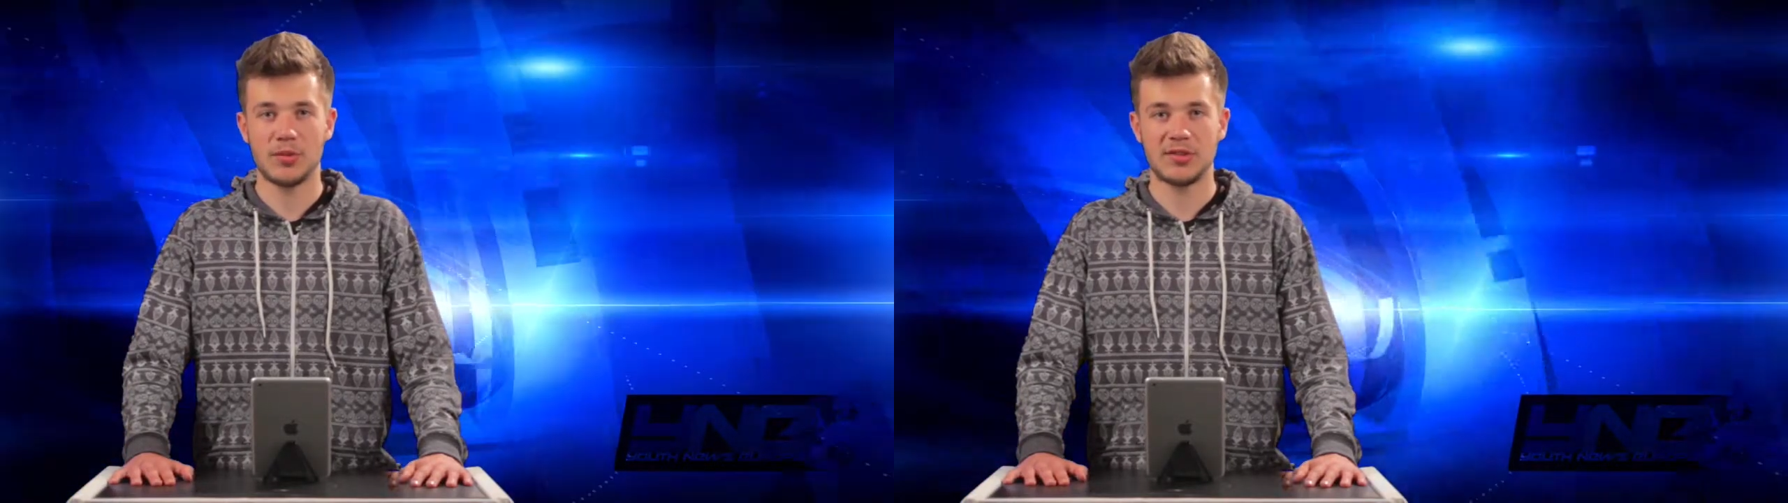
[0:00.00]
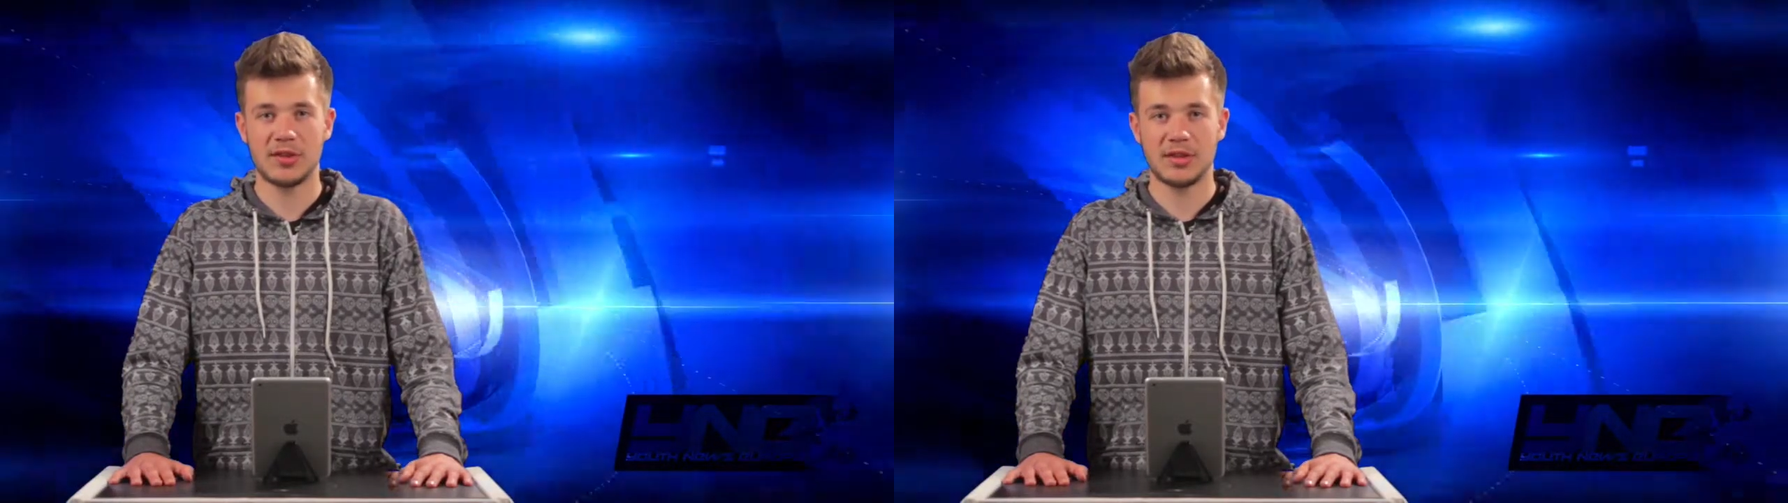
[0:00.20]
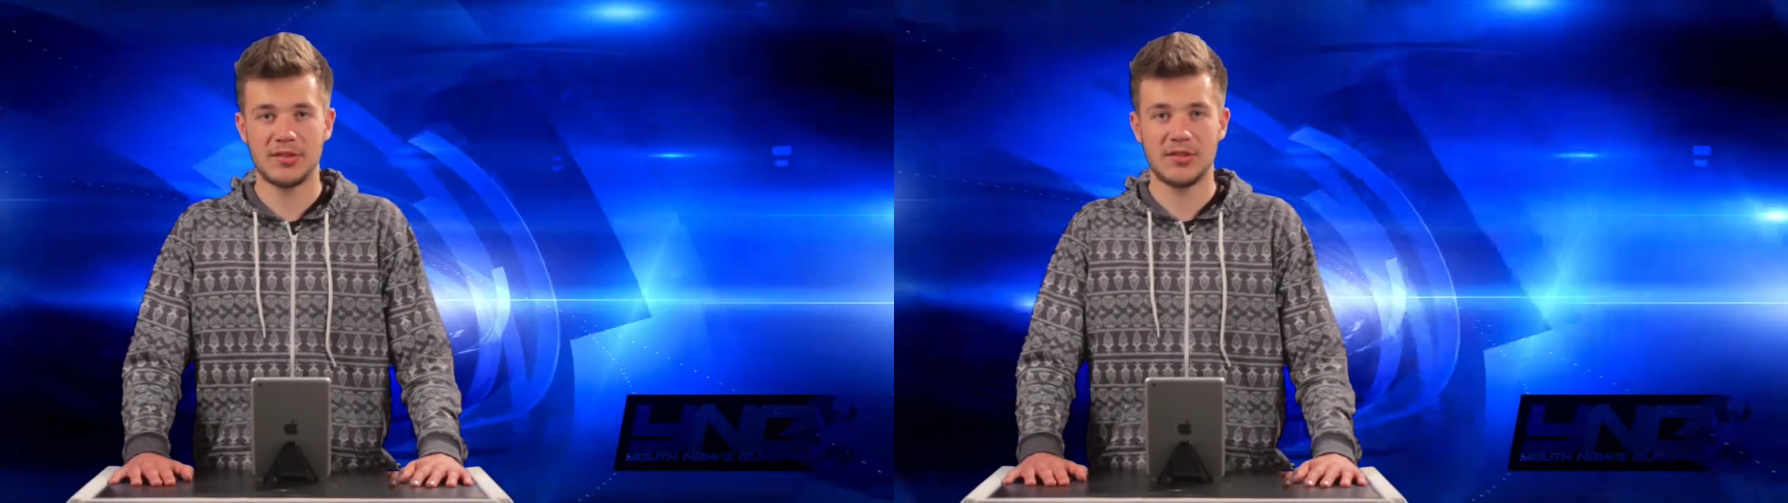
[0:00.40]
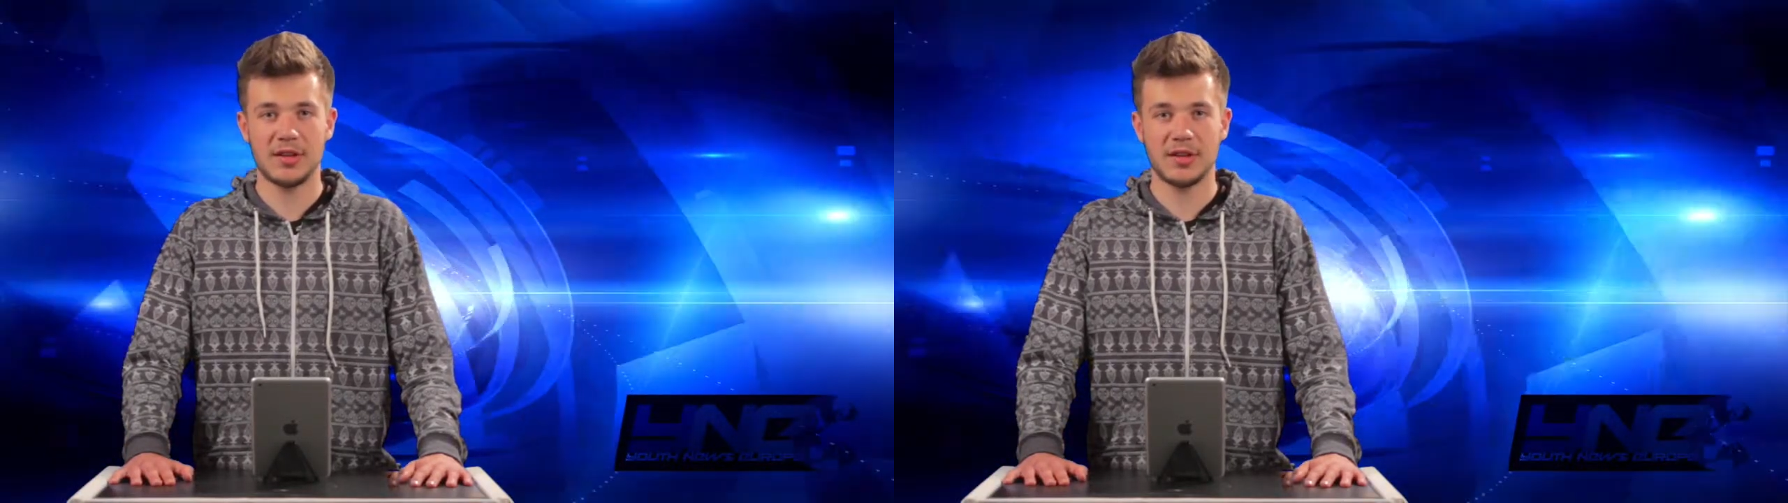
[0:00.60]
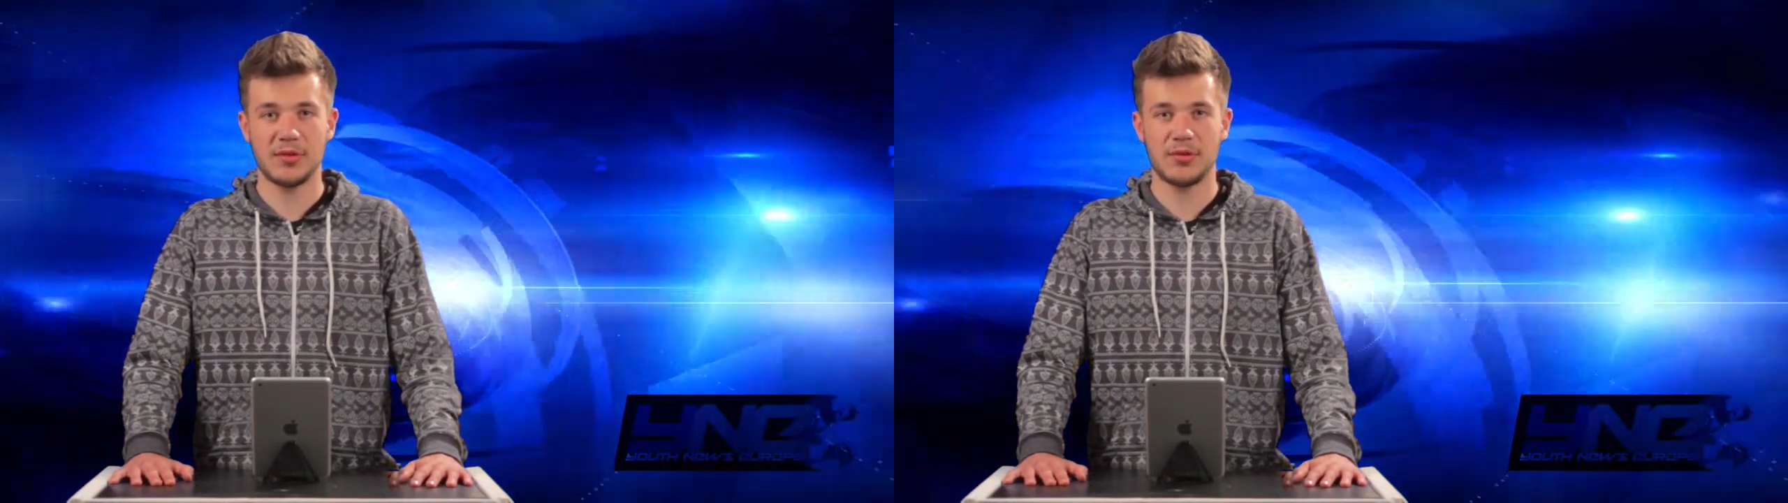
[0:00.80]
we see a
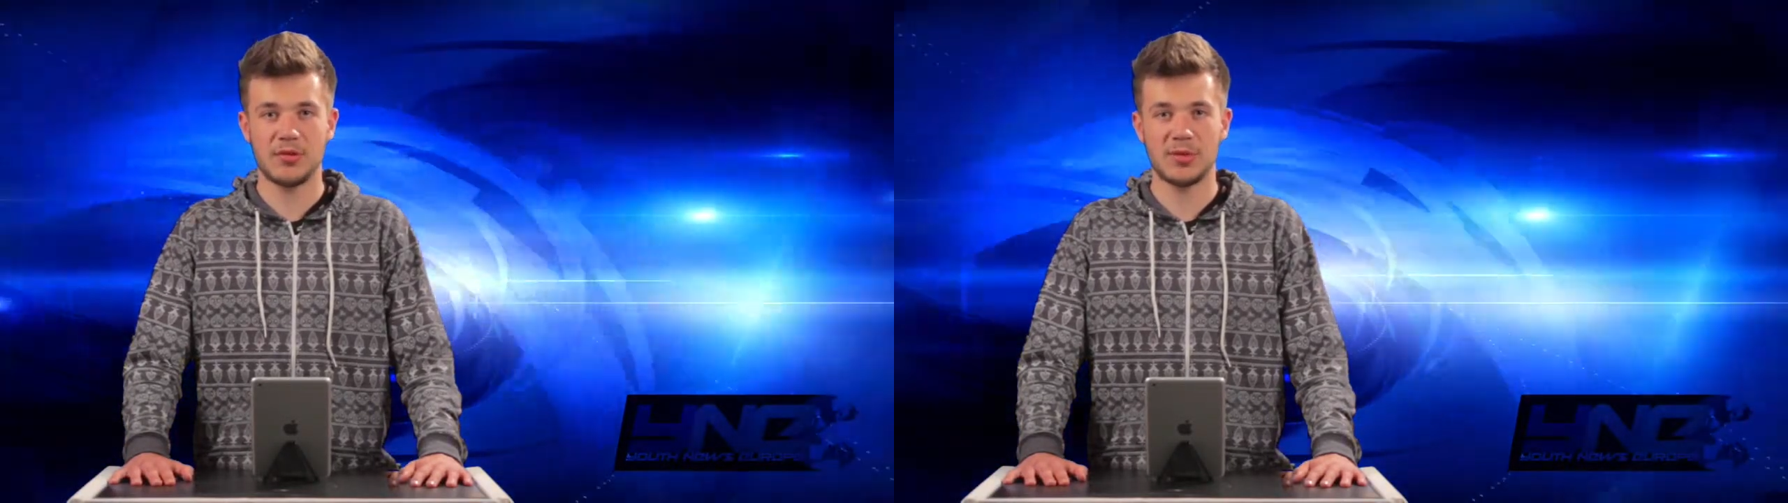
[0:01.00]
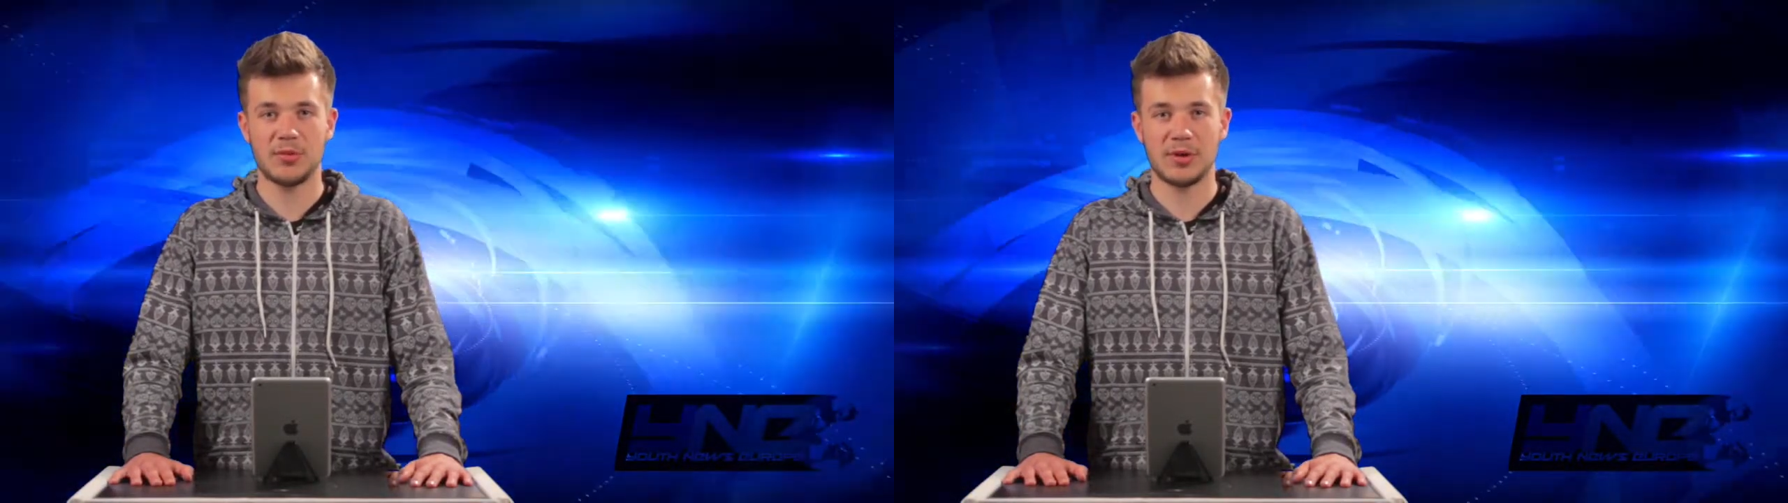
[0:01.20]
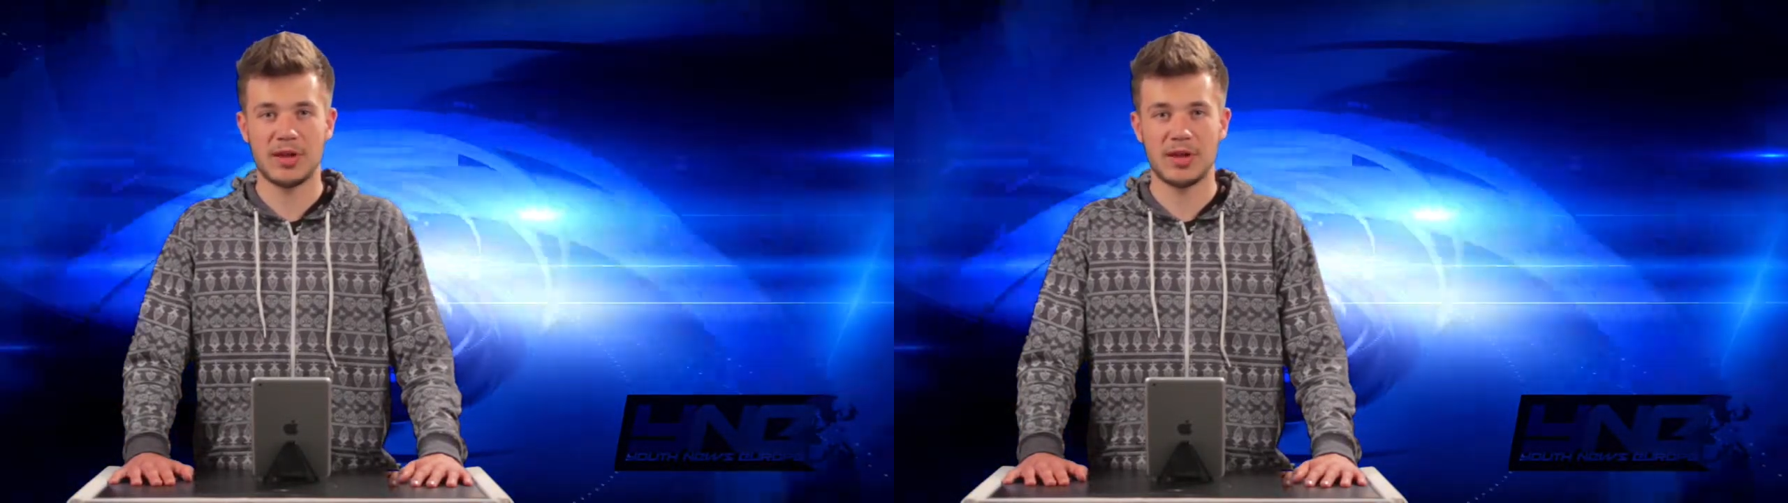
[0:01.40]
distinct difference between